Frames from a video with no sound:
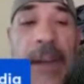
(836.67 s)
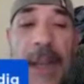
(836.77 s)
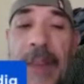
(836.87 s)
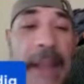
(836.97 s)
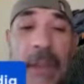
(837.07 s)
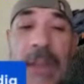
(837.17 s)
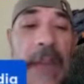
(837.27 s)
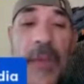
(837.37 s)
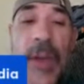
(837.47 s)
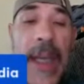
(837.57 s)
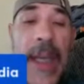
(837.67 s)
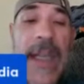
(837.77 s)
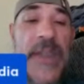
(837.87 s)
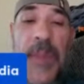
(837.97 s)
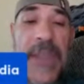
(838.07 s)
or anything. They don't give you
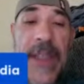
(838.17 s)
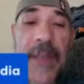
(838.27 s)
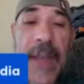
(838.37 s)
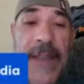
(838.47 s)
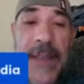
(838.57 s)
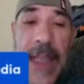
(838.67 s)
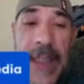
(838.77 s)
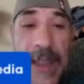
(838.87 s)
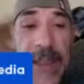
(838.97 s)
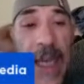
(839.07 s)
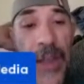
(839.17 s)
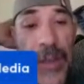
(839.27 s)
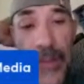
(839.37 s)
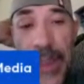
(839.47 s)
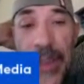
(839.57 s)
any specifics. They just tell
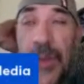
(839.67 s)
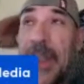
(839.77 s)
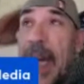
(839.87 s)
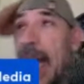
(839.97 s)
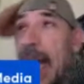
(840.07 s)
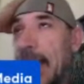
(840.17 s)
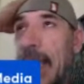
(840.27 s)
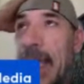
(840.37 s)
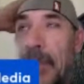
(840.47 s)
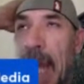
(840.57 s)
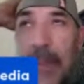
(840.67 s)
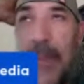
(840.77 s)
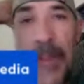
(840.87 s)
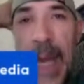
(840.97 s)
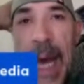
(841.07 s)
you reuse content, blah
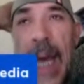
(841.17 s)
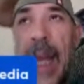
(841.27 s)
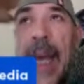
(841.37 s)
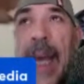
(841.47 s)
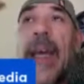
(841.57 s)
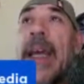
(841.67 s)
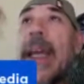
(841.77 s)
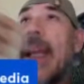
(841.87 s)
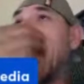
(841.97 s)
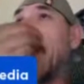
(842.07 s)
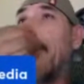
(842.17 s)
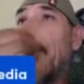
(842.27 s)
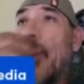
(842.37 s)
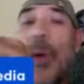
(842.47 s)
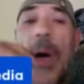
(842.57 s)
blah blah. Like if
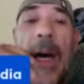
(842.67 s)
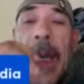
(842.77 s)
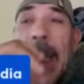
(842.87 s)
you do I